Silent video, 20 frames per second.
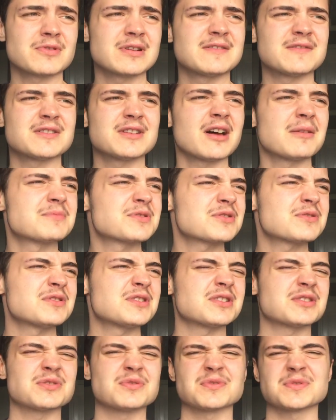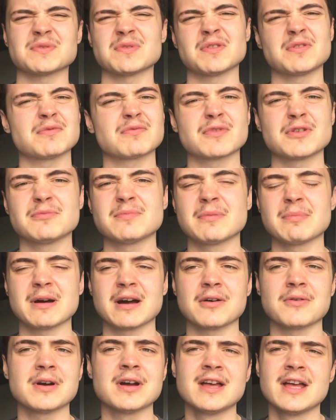or even I'm sure you can talk to a group
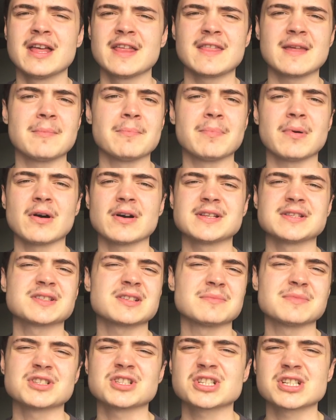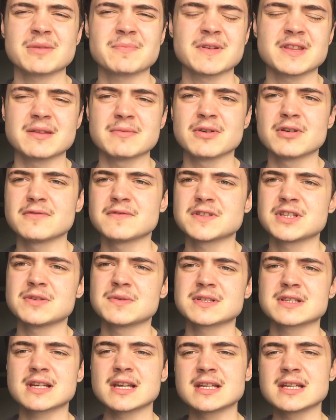about them buying some and shipping them over to you.